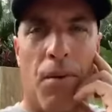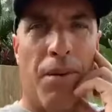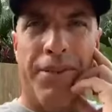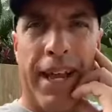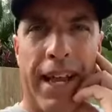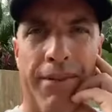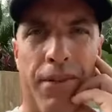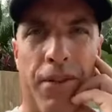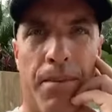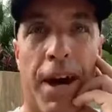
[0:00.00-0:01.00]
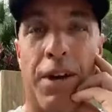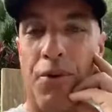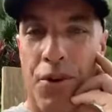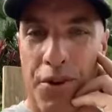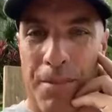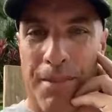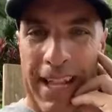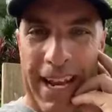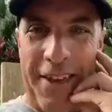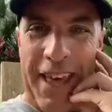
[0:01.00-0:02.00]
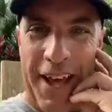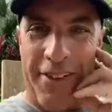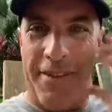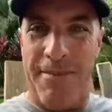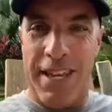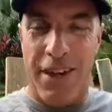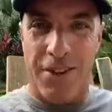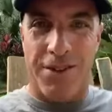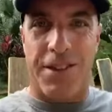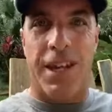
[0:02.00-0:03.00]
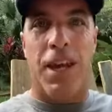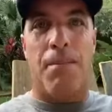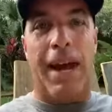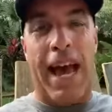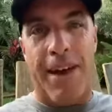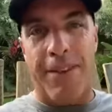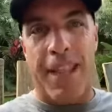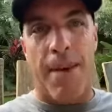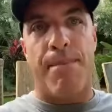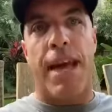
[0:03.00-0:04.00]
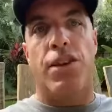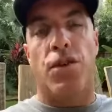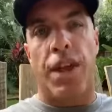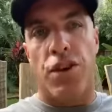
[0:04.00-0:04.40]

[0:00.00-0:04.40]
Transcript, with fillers: Well, what does that have to do with the body? Well, you can plan out the healthy meals by having that menu.